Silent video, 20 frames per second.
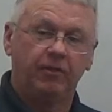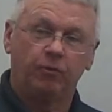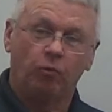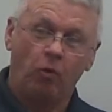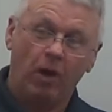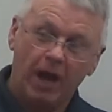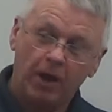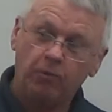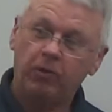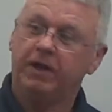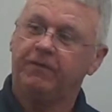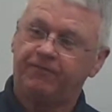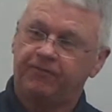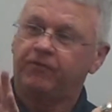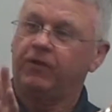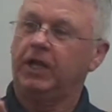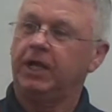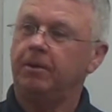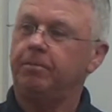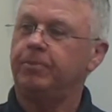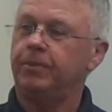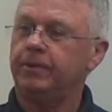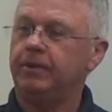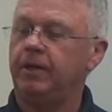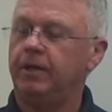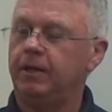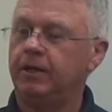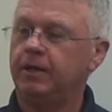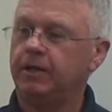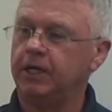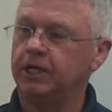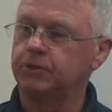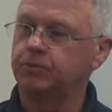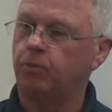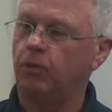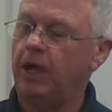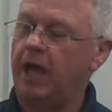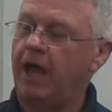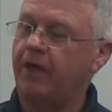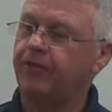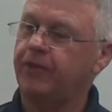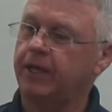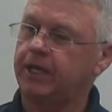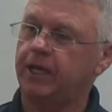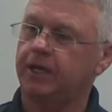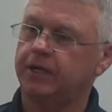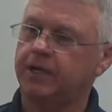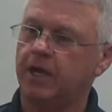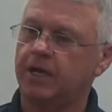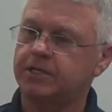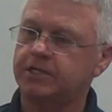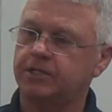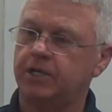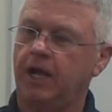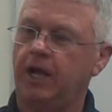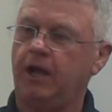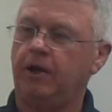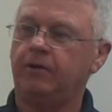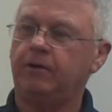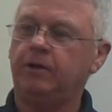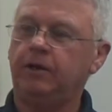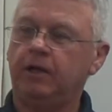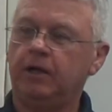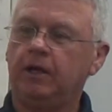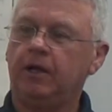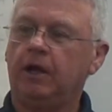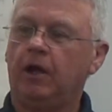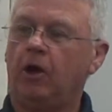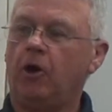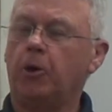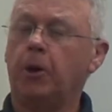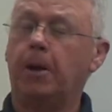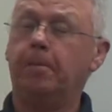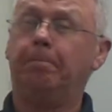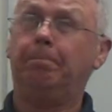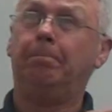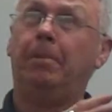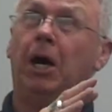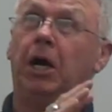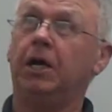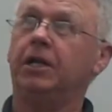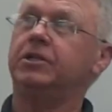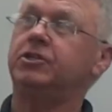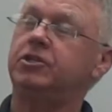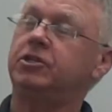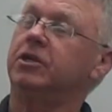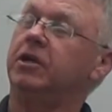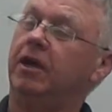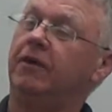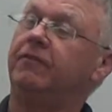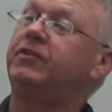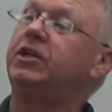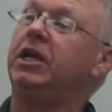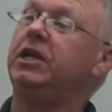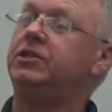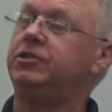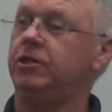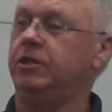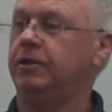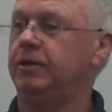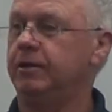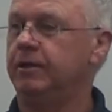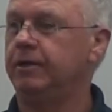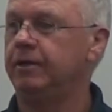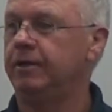why we flip is, I think it cuts down on a bunch of teaching.